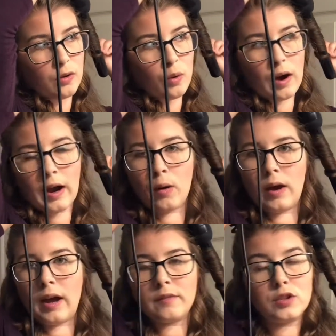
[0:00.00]
or how I
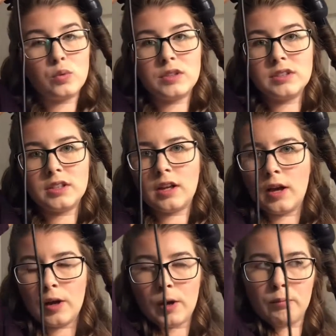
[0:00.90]
have it twisted,
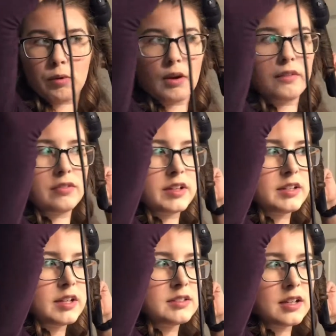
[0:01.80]
roughly
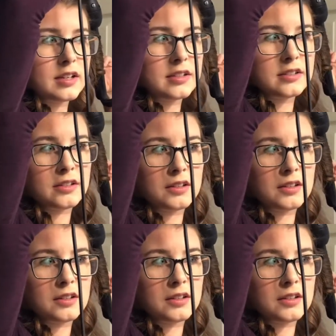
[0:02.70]
10 seconds.